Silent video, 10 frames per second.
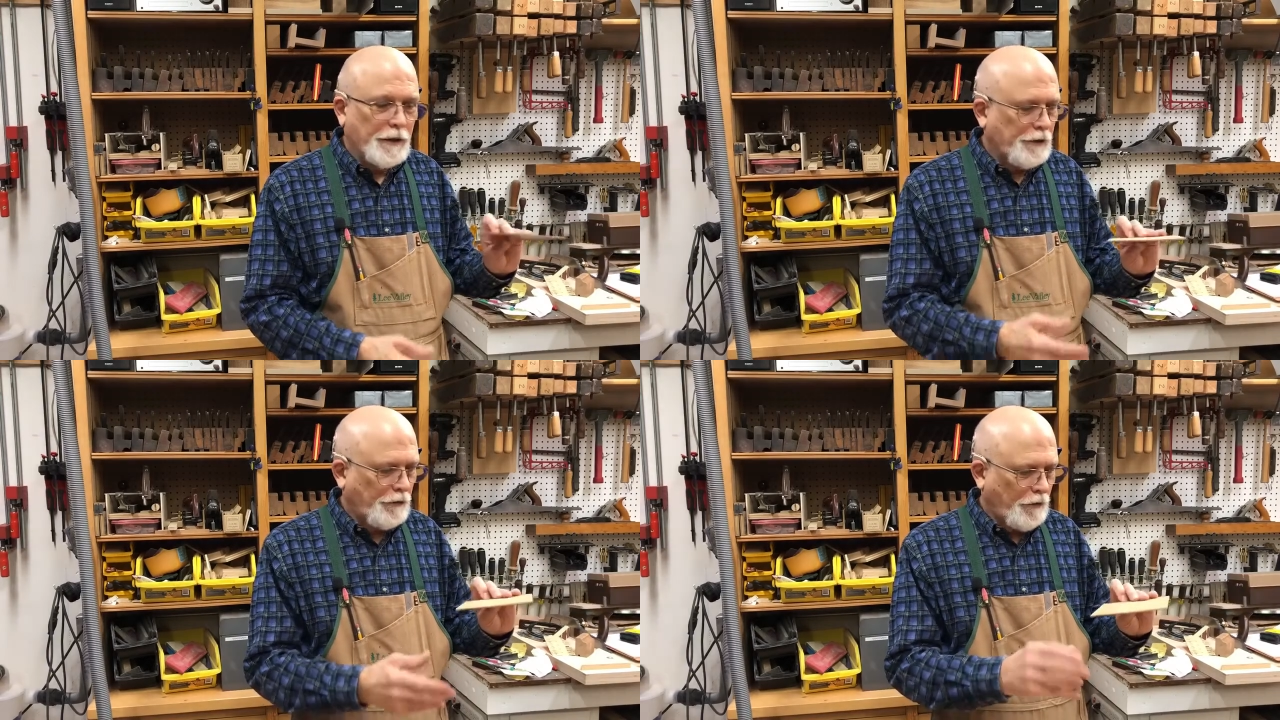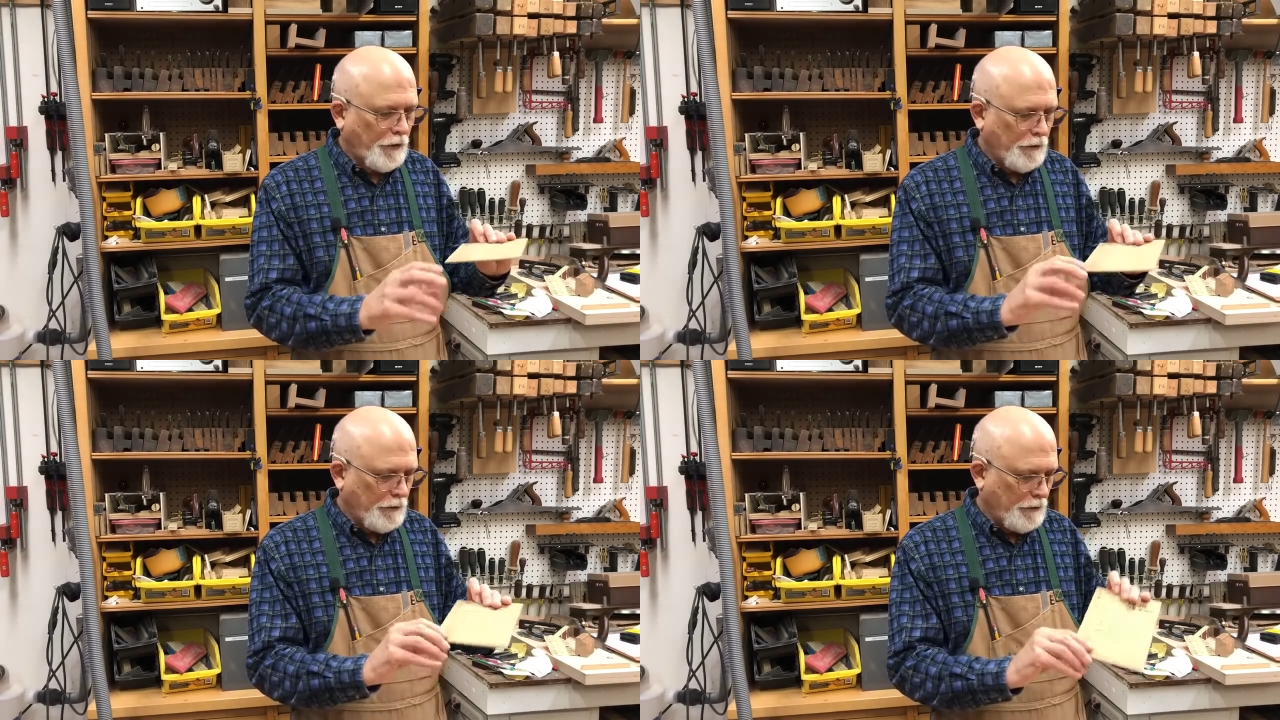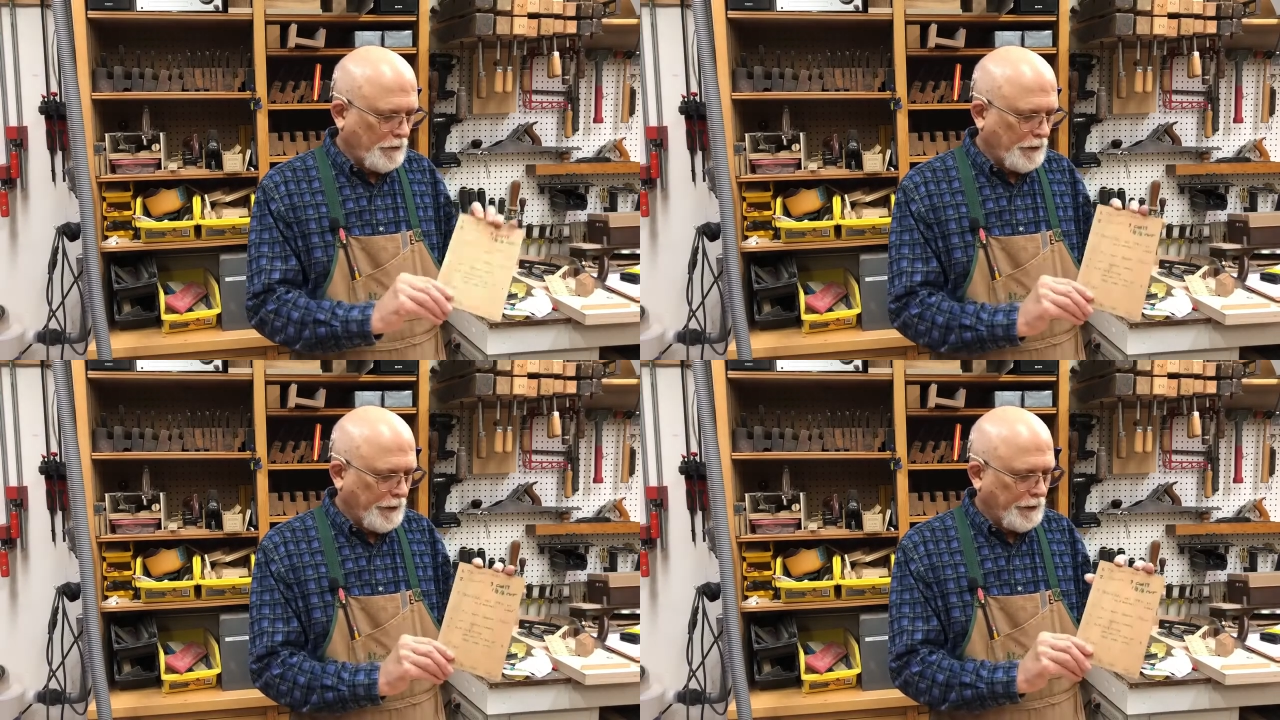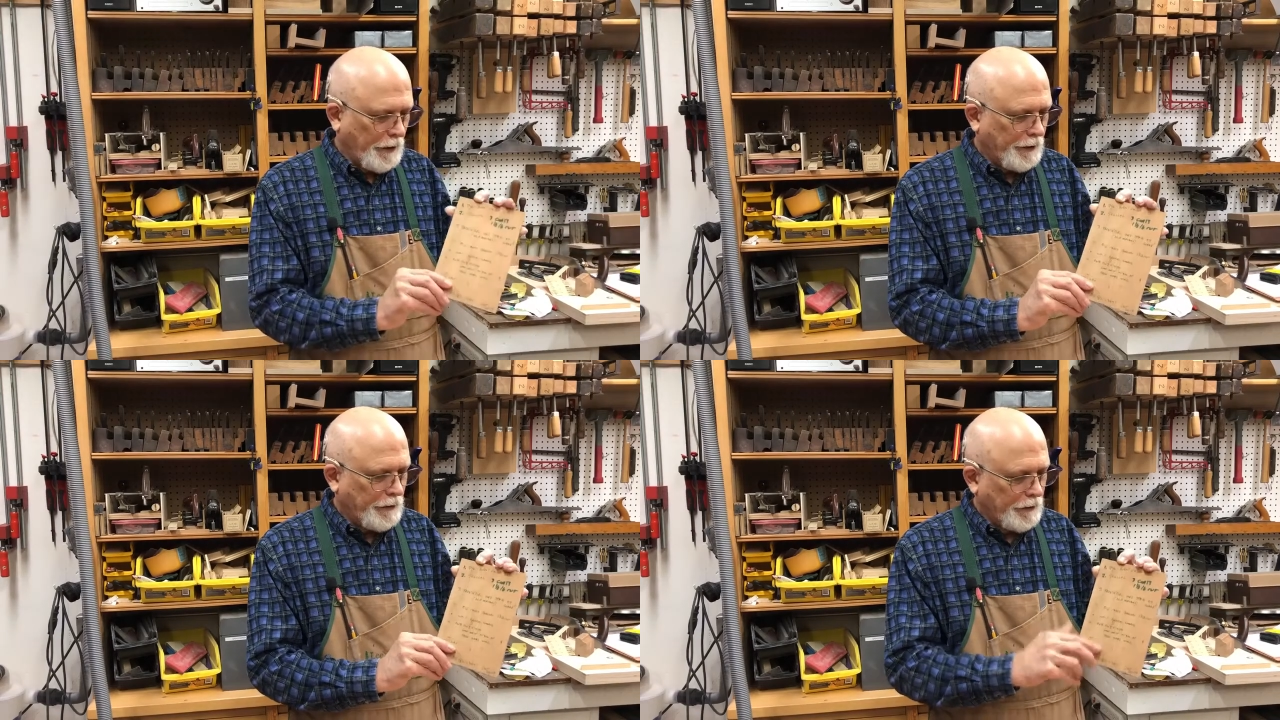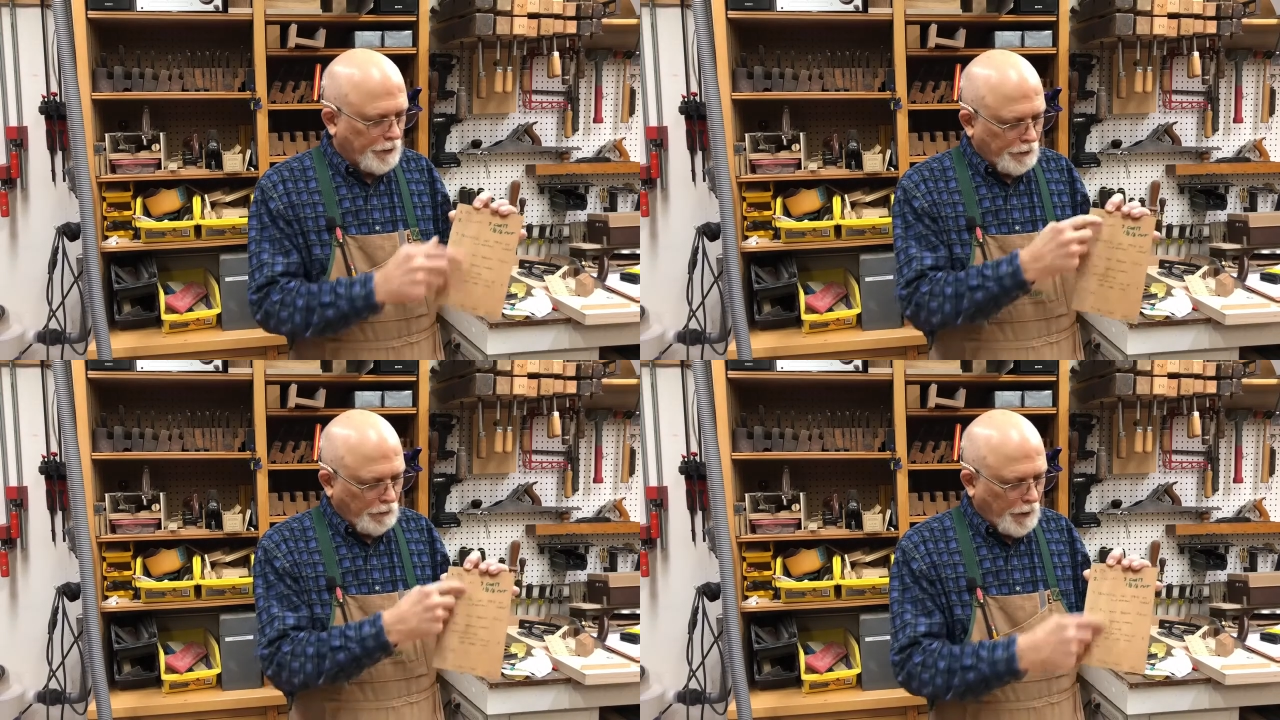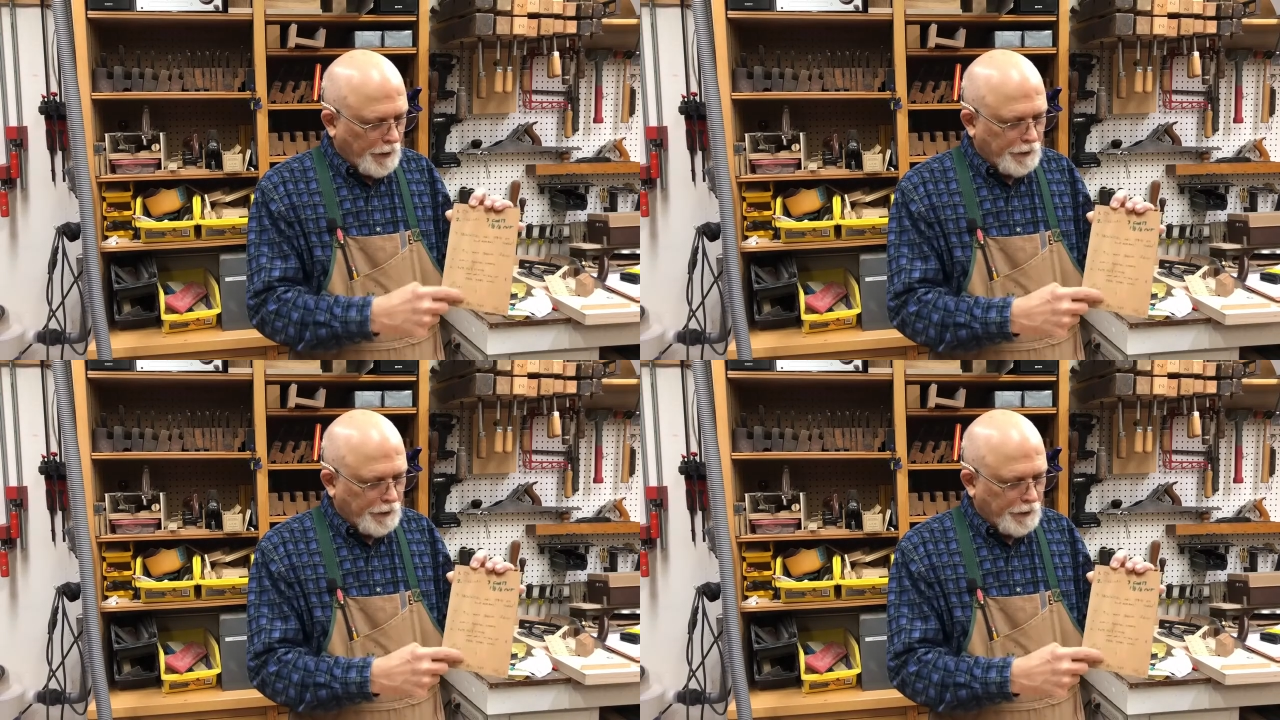this for, and, and the list what